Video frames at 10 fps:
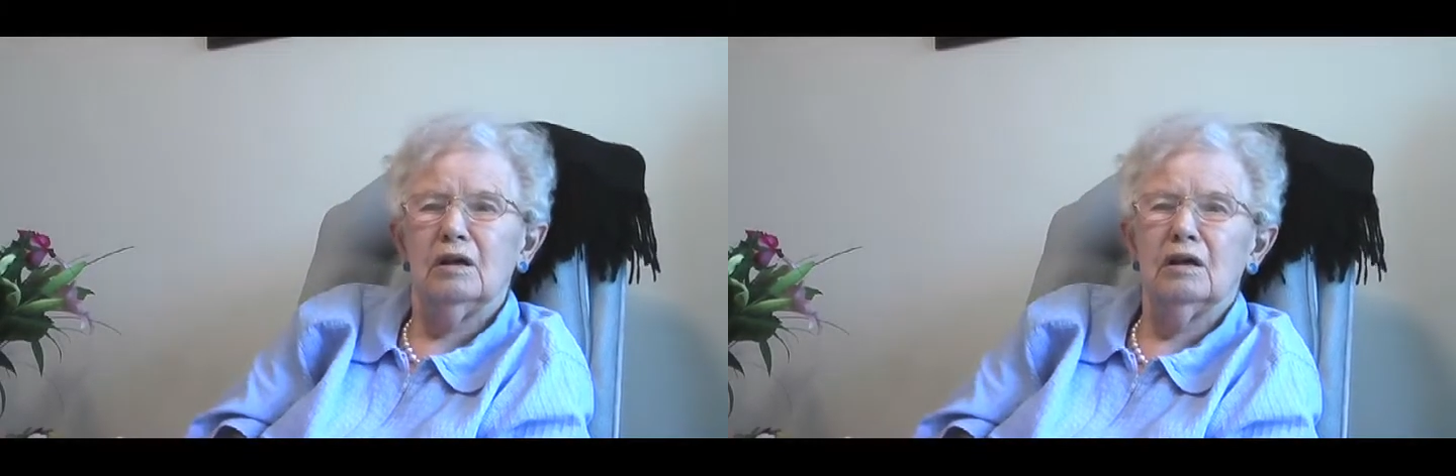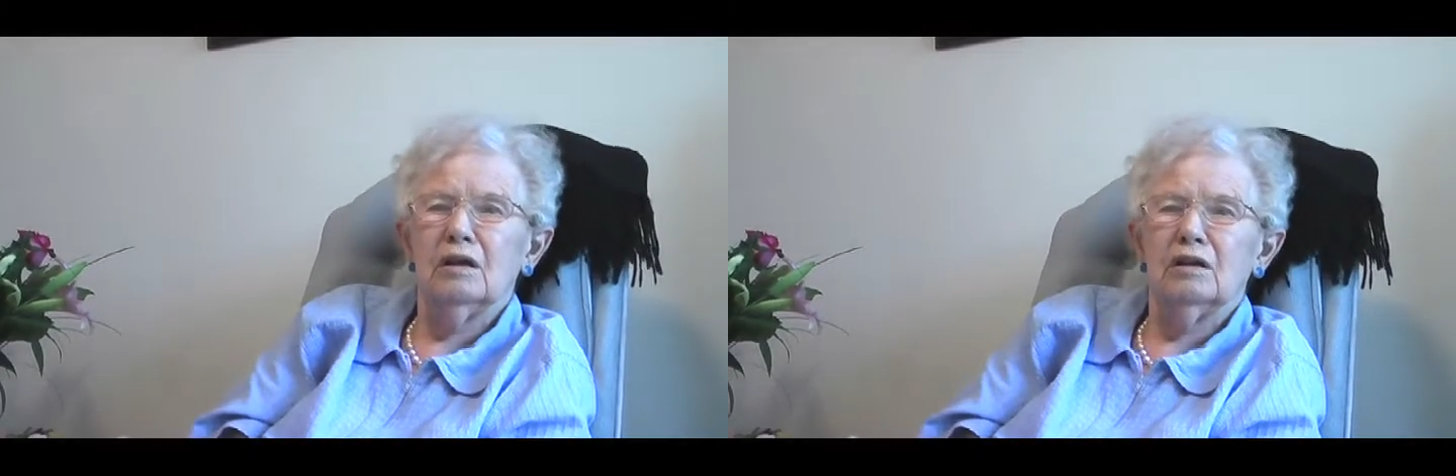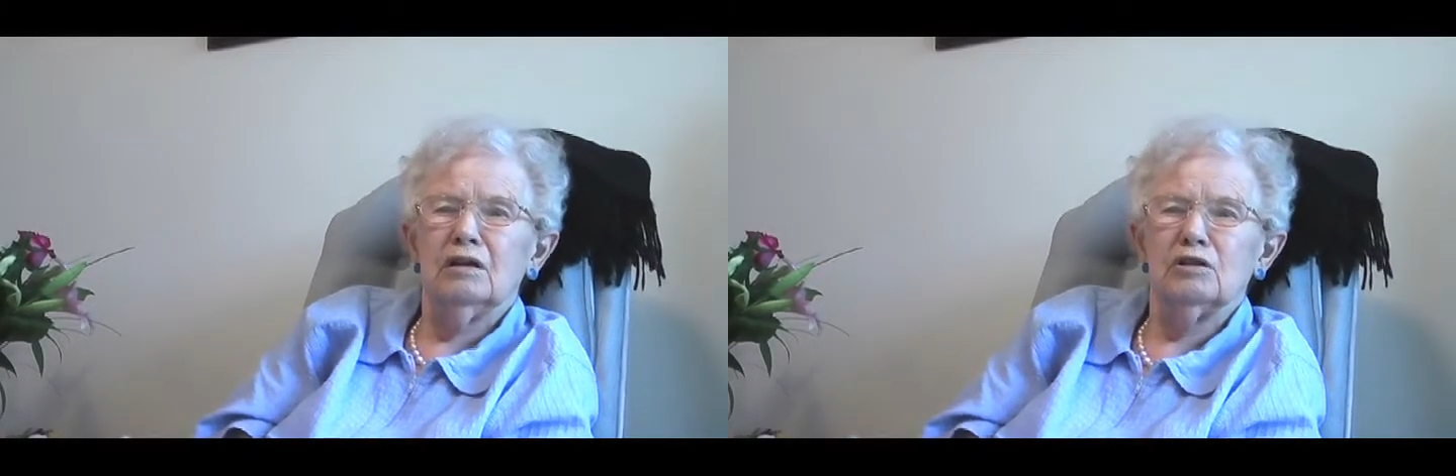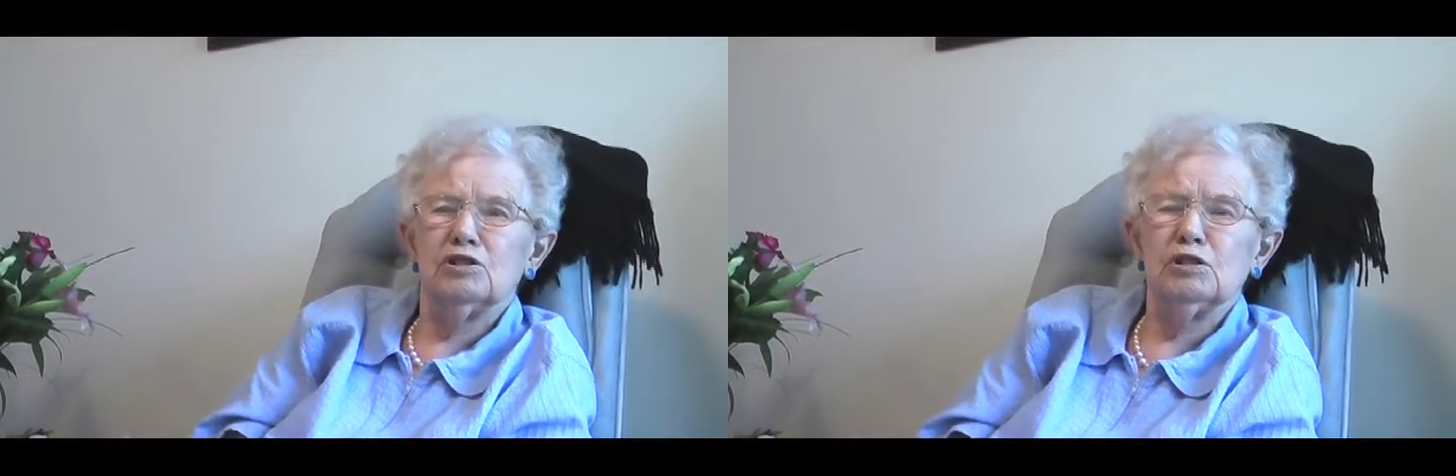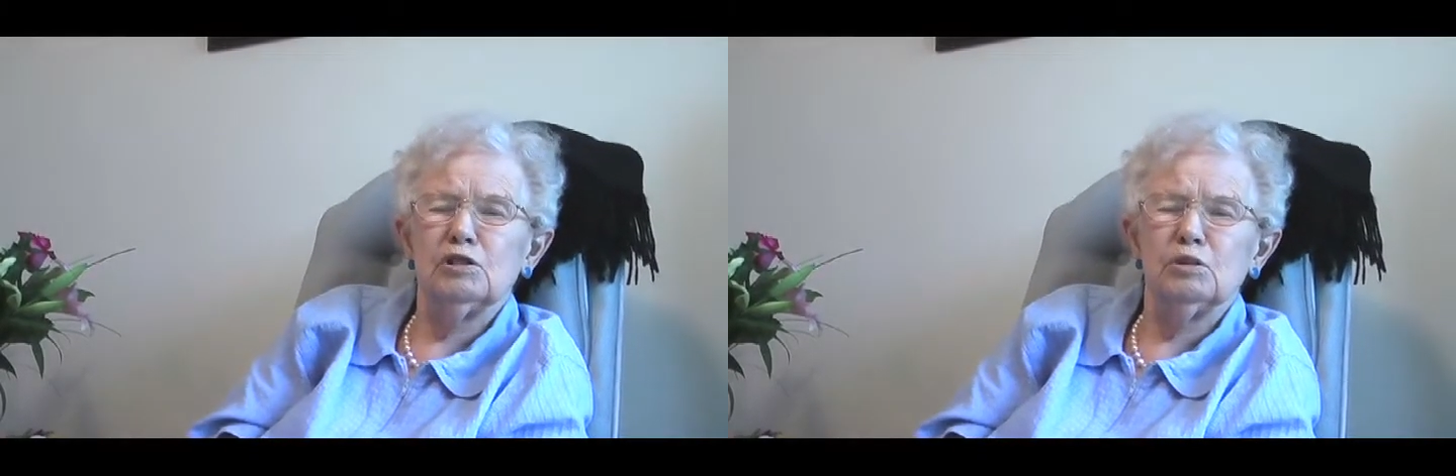and then
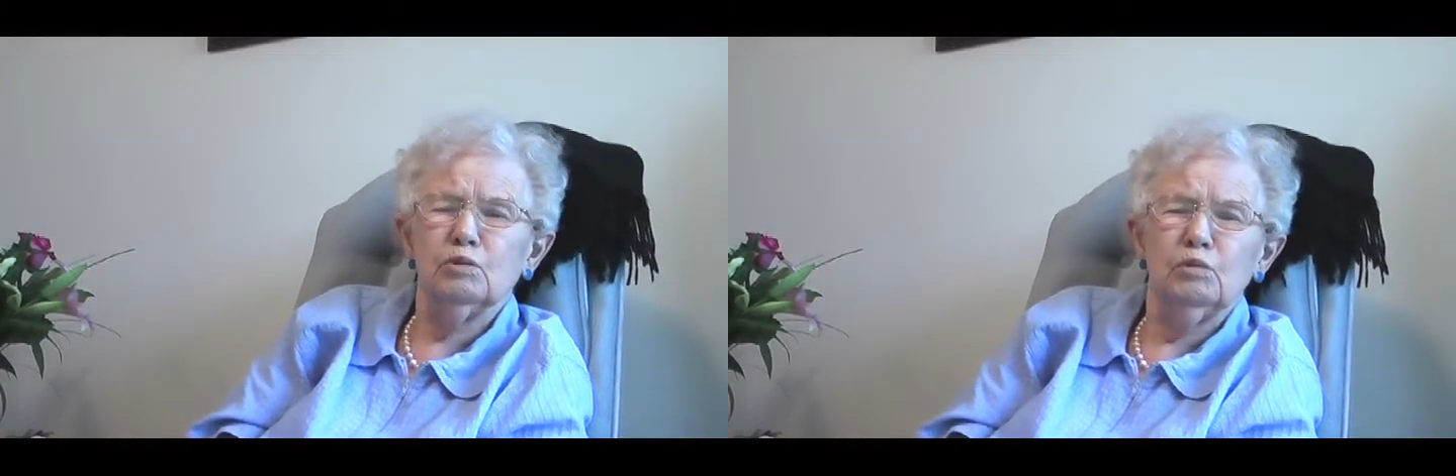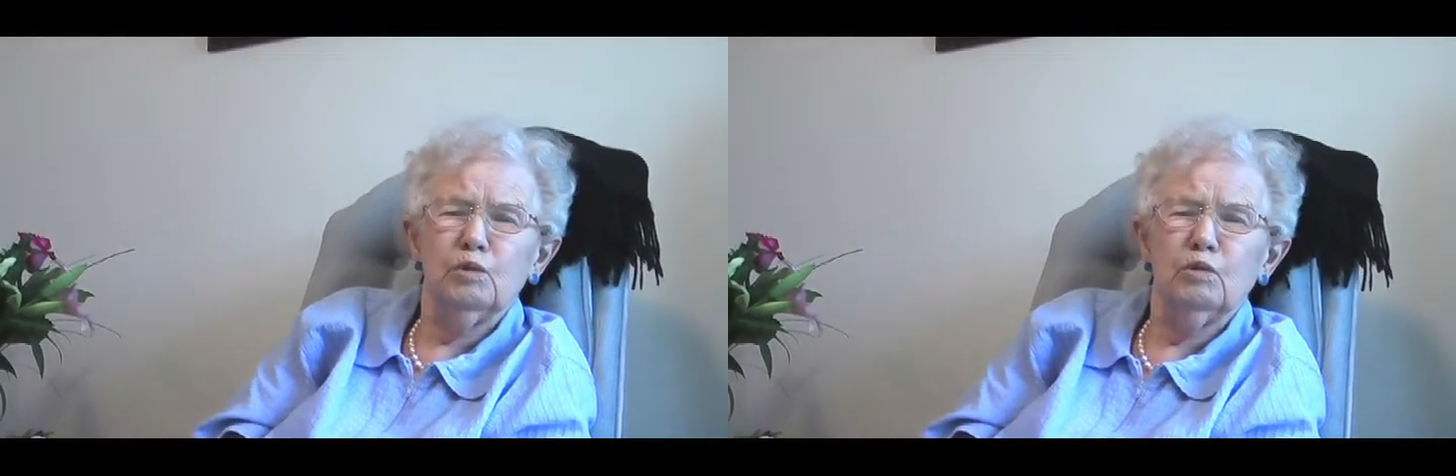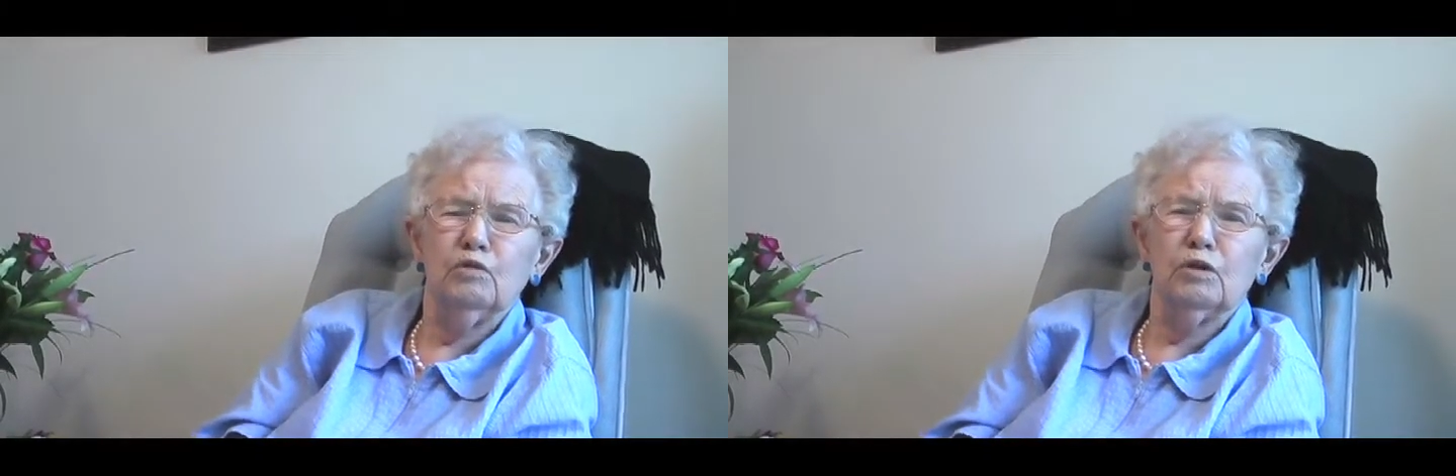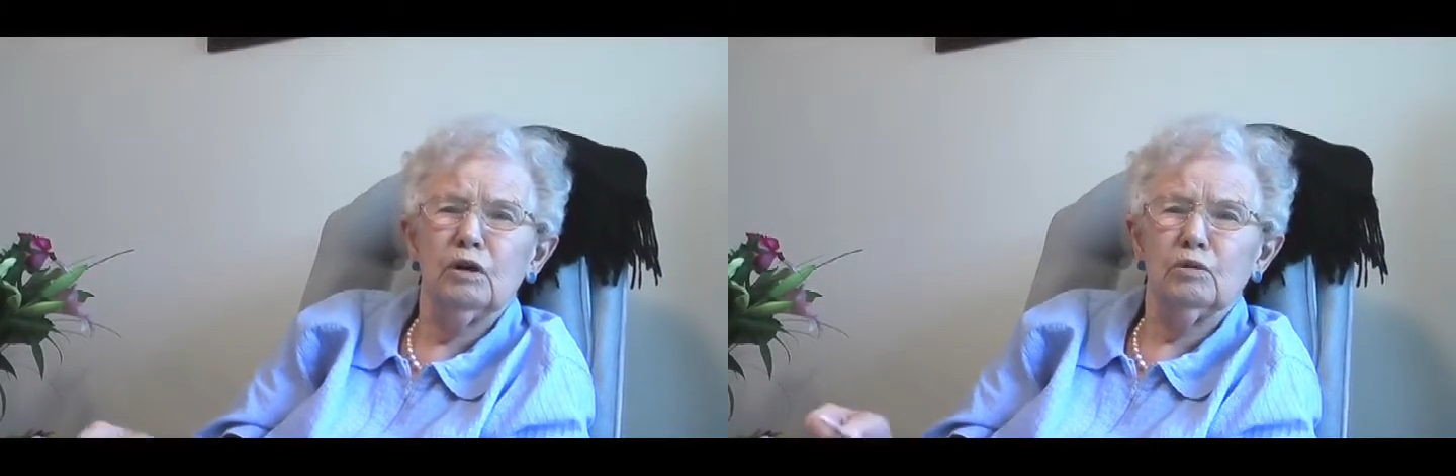she soon moved out